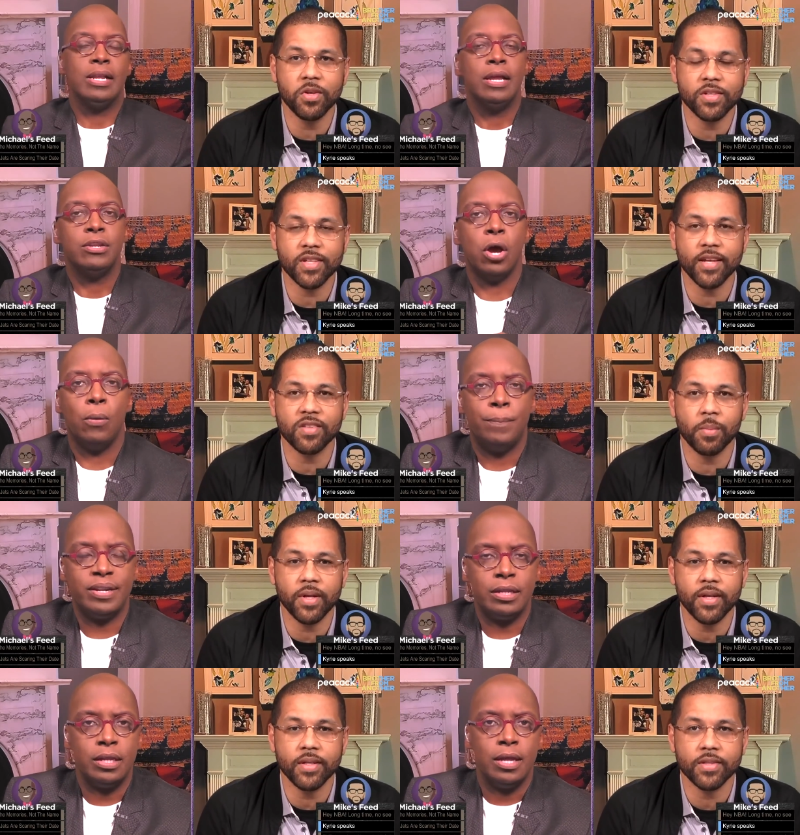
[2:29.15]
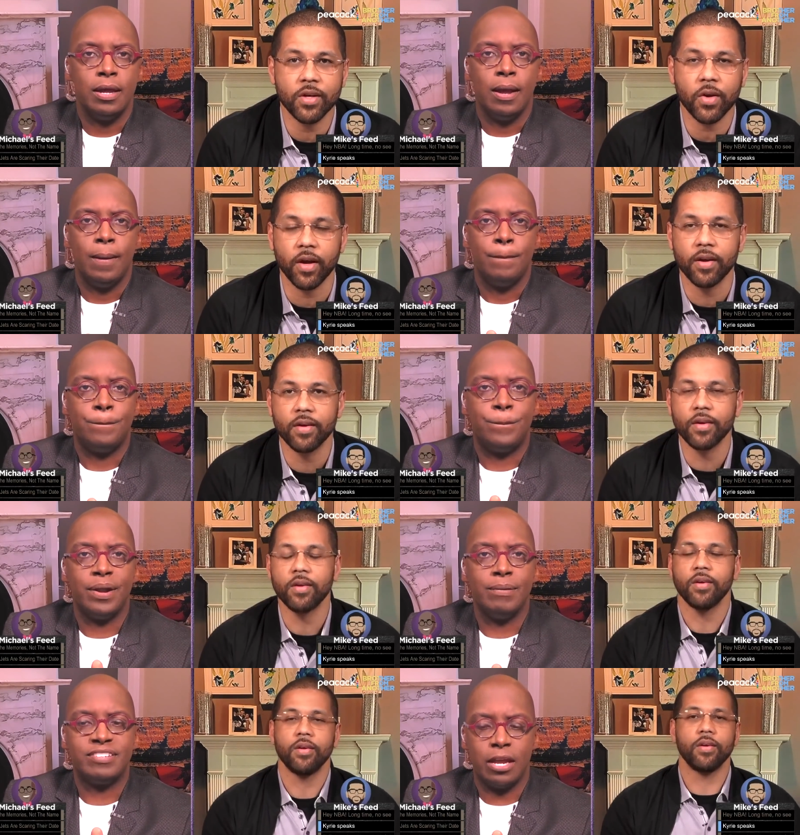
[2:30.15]
Speaker 1: It's a case no, of Mondays. But, okay. But
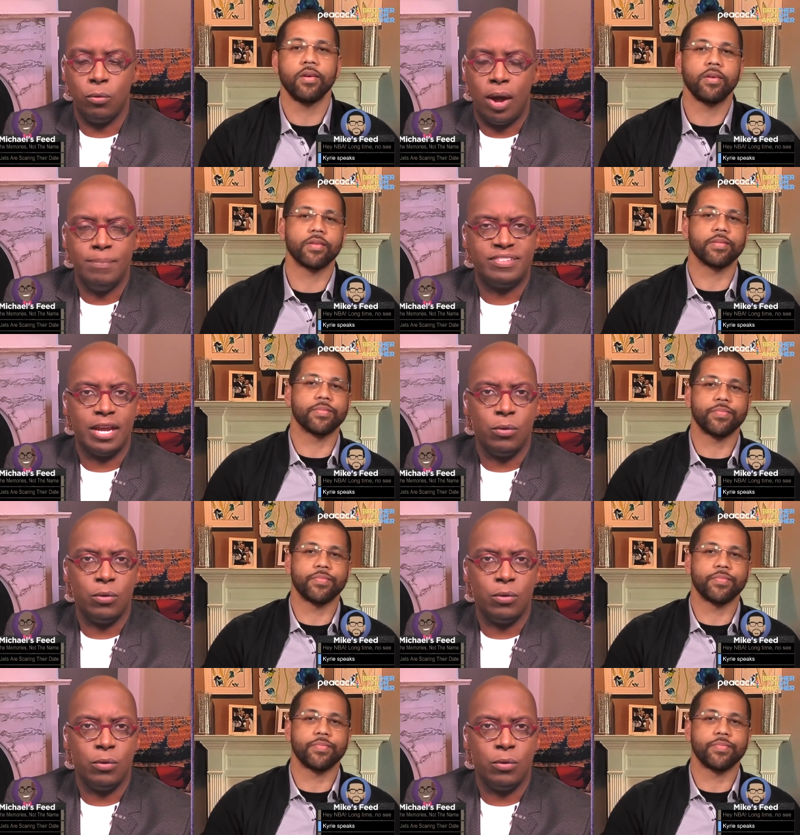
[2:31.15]
I'm gonna tell you. I'm gonna tell you